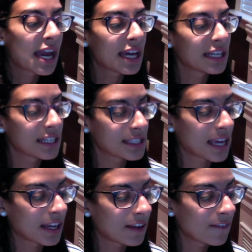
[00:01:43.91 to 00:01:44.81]
It is
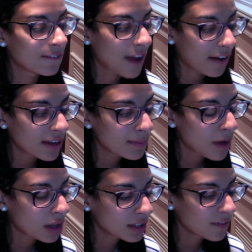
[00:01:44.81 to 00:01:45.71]
a very
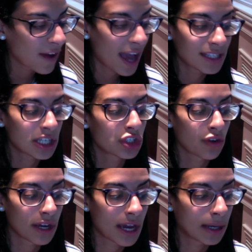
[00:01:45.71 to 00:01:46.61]
multifaceted
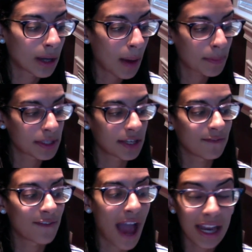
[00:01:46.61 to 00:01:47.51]
trait
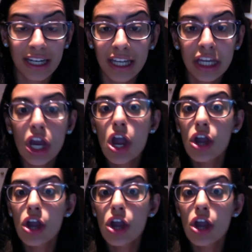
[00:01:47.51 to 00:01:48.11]
encompassing vanity,